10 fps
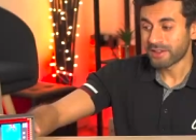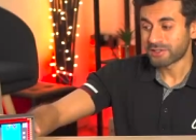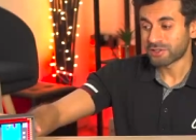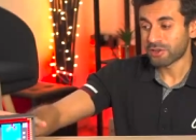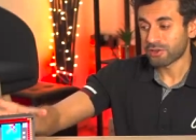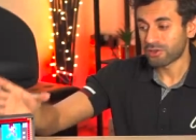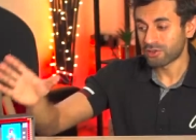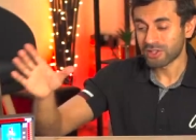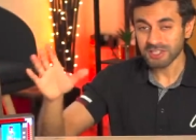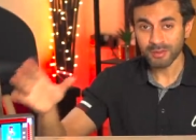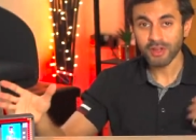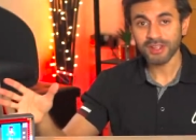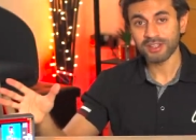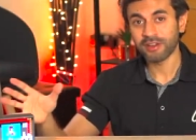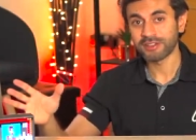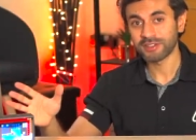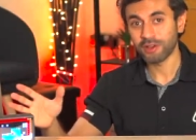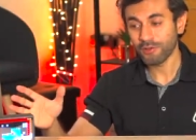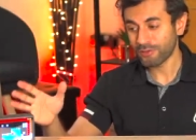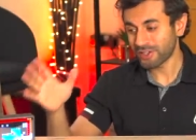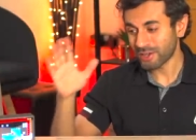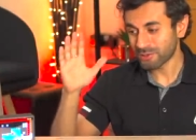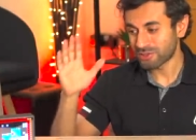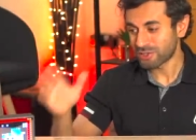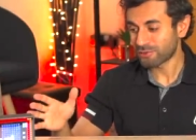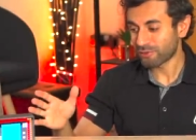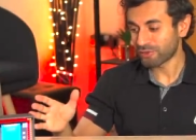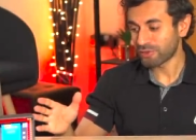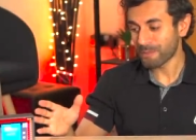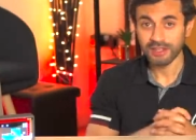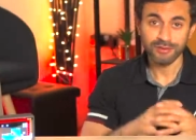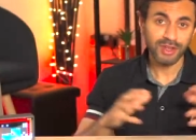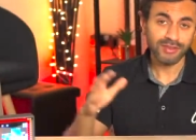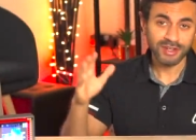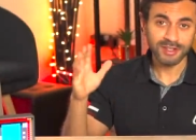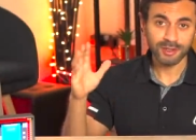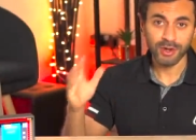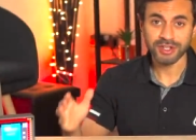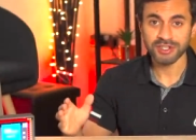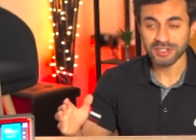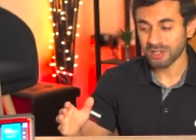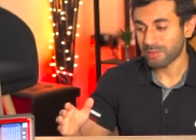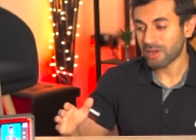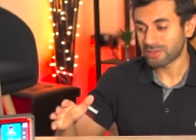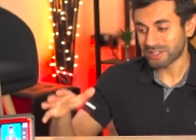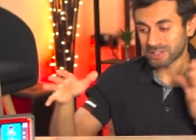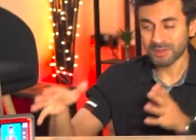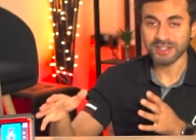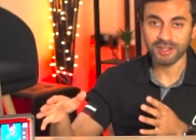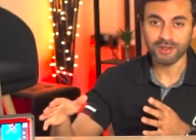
So that's about it, guys. Hopefully that was useful for you. If you have any other questions about this speaker